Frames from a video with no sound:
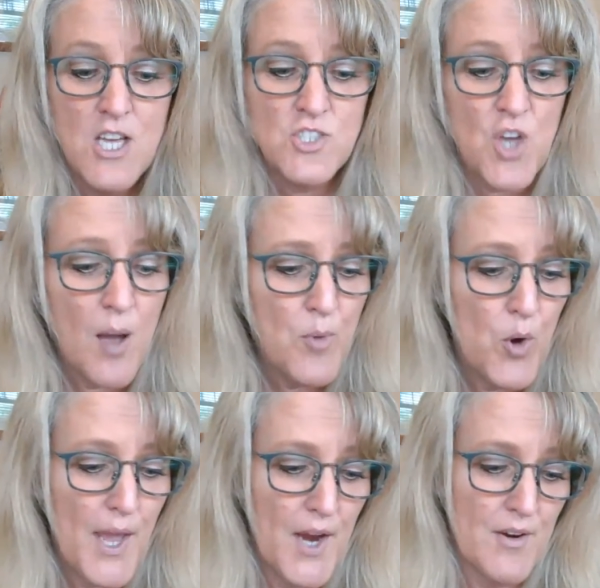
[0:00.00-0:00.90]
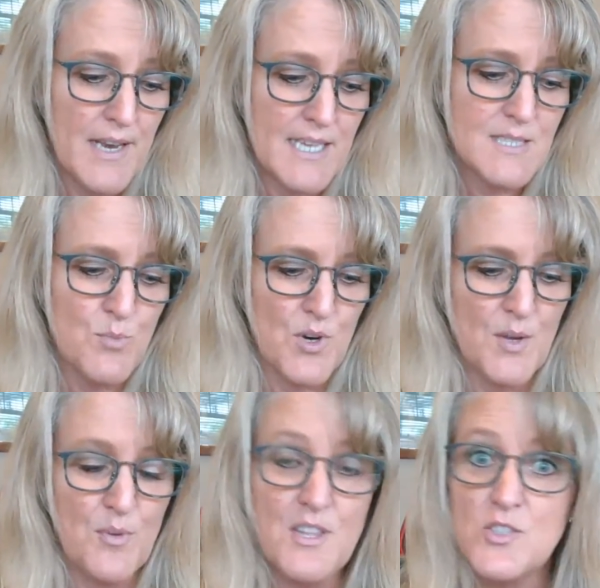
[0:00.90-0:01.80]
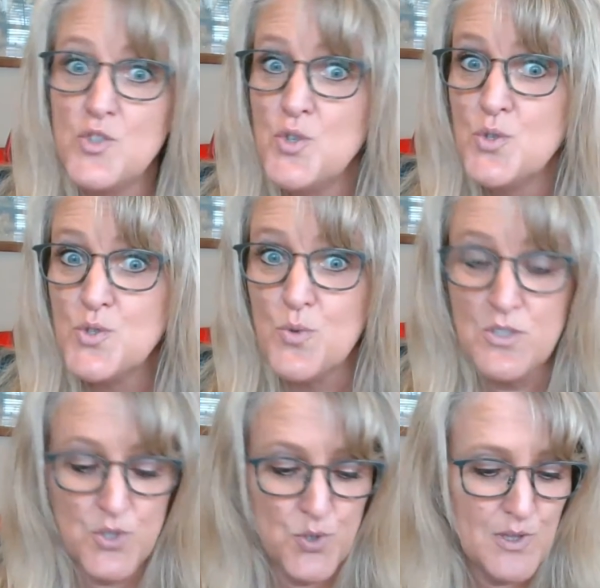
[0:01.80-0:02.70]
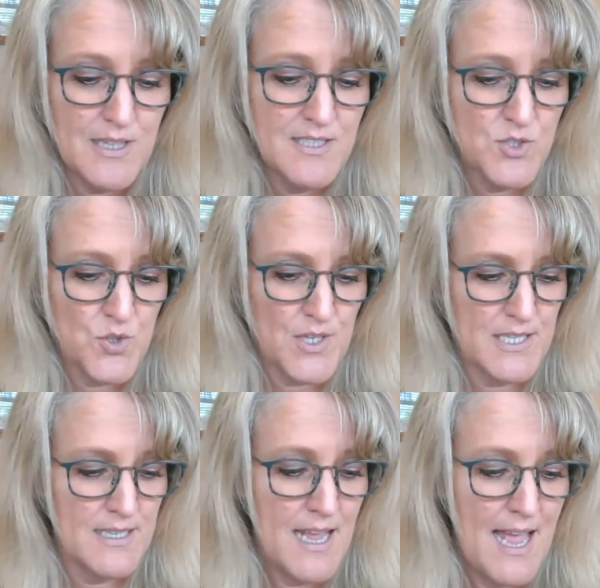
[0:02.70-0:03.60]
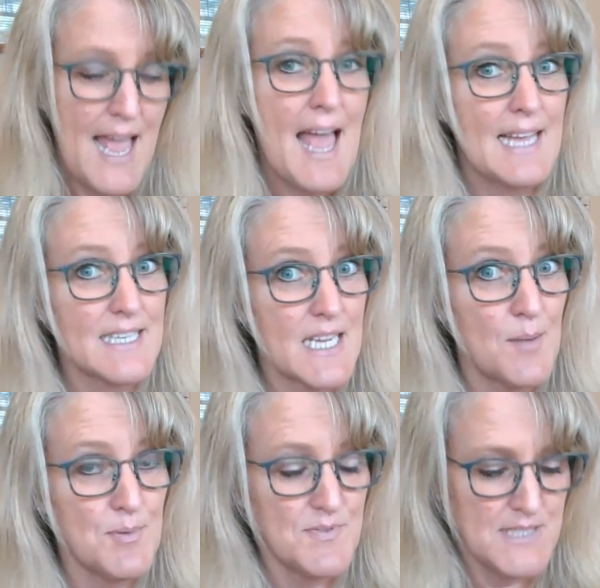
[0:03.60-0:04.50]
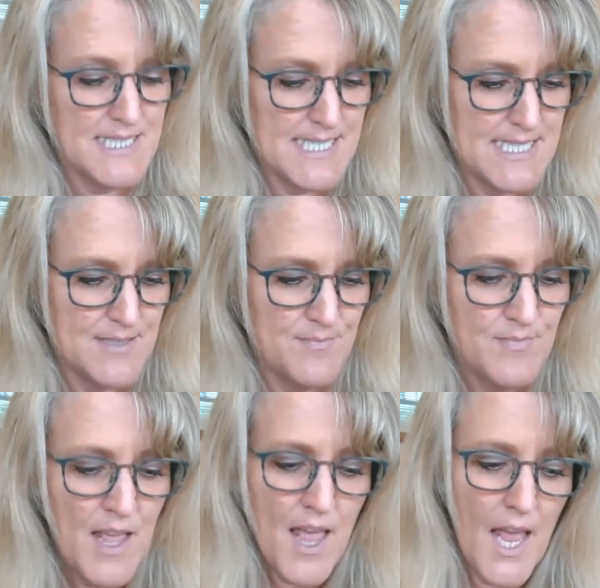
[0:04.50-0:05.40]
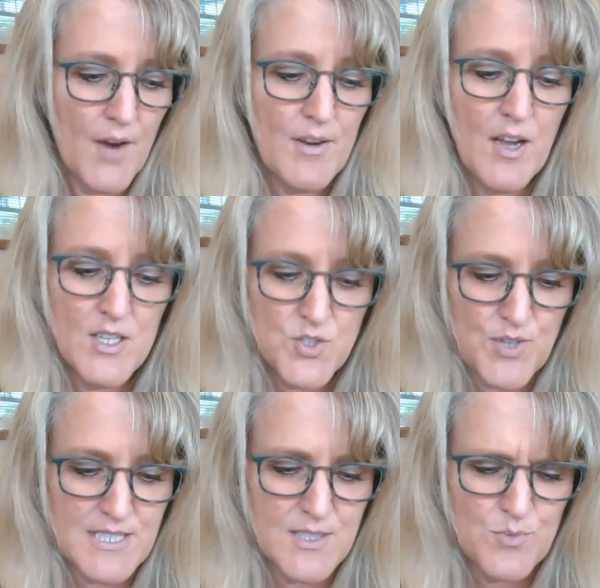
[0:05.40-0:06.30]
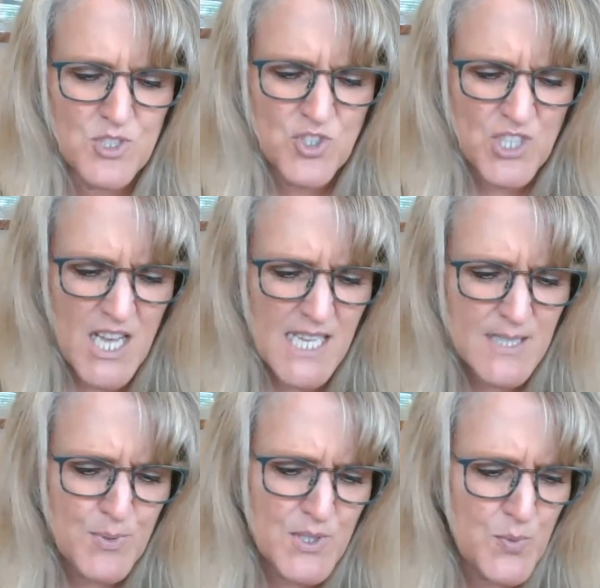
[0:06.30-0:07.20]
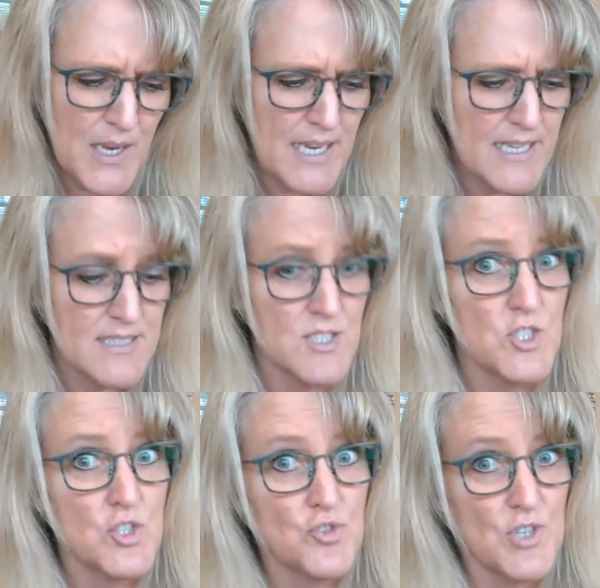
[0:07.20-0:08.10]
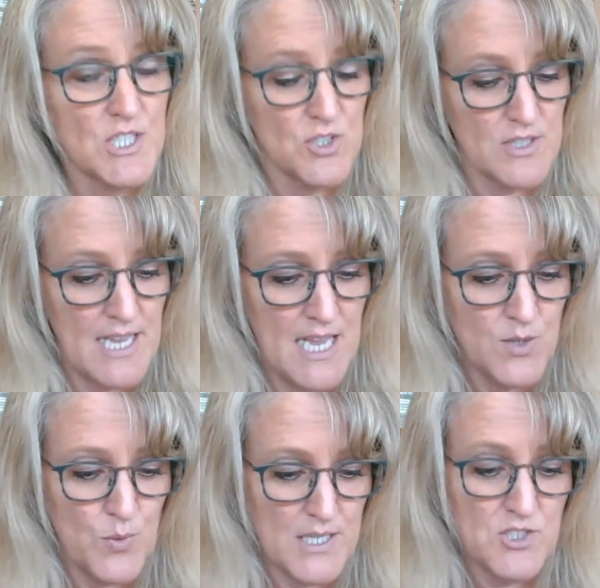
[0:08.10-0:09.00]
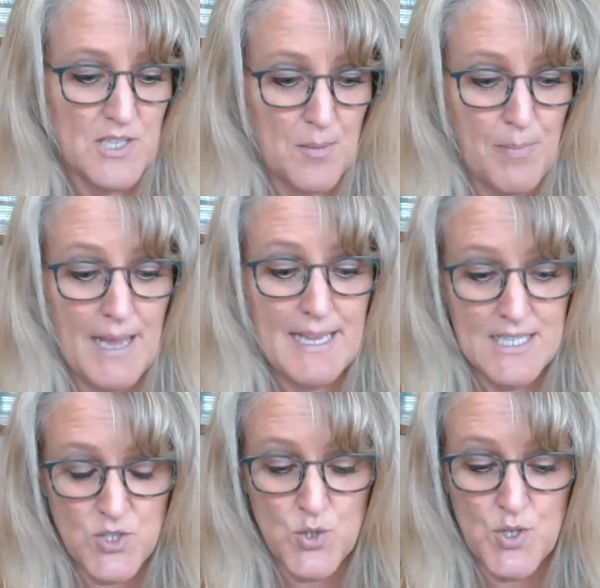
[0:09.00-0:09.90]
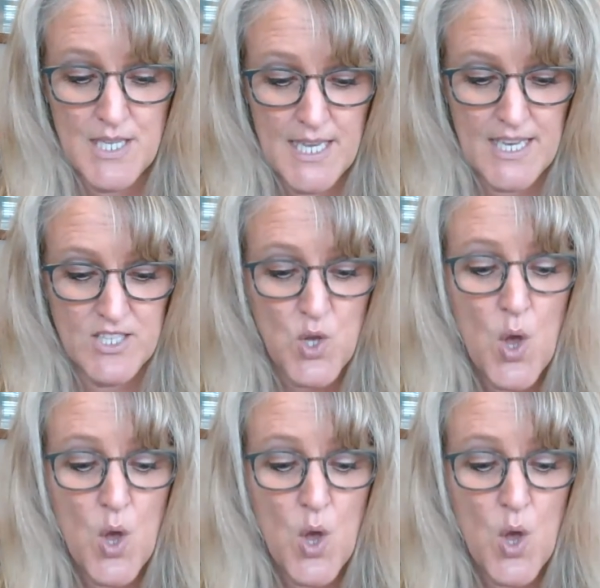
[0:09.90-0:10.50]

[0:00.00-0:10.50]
Tom woke Harry next morning with his usual toothless grin and a cup of tea. Harry got dressed and was just persuading a disgruntled Hedwig to get back into her cage